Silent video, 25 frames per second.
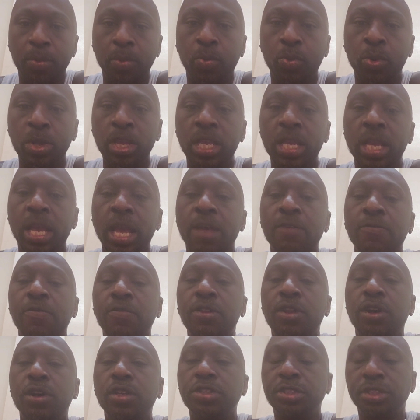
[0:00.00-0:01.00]
We have
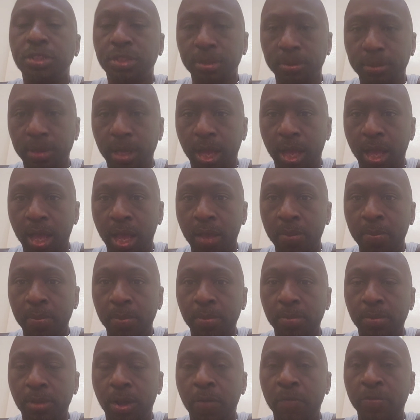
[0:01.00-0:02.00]
lost,
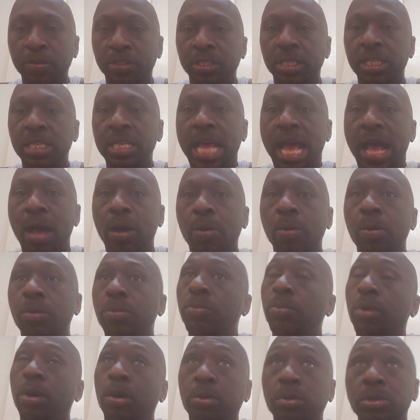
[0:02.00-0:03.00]
obviously now,
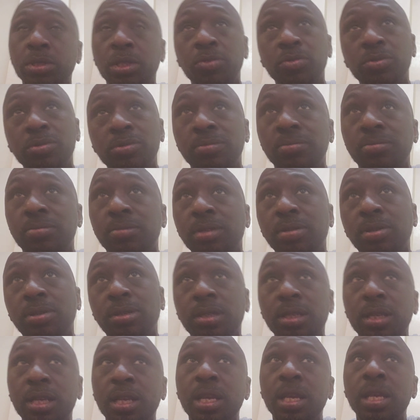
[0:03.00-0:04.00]
well, the
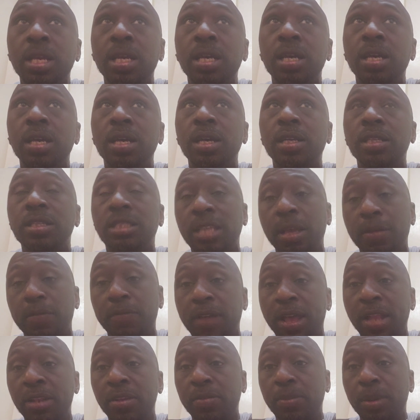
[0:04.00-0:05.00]
Sepp
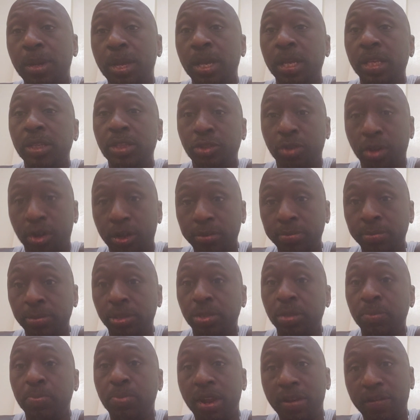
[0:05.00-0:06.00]
Vandenberg is gone
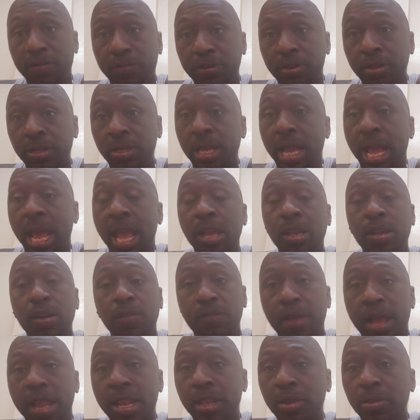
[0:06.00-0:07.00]
to Brentford, and
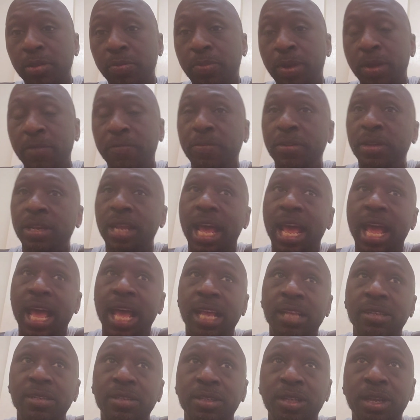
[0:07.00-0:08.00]
Carvalho to Brentford,
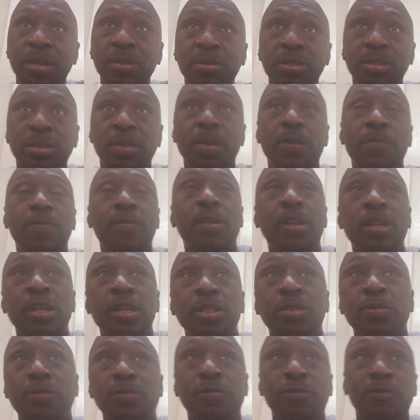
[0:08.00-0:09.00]
and you know, so
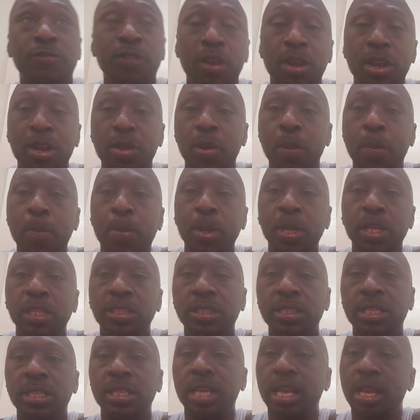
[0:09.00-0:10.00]
Carvalho's throwing little
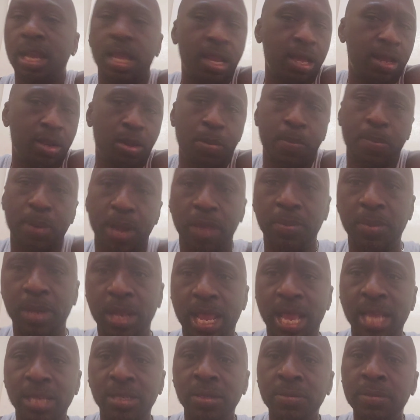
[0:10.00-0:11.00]
bullets in there, and I don't blame the
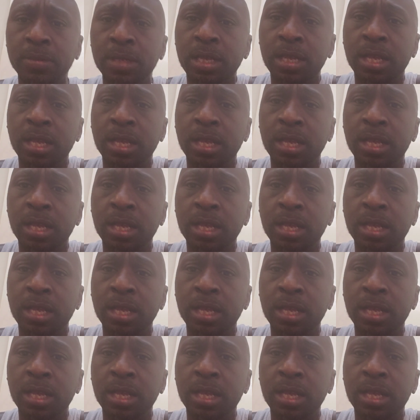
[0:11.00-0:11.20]
lad.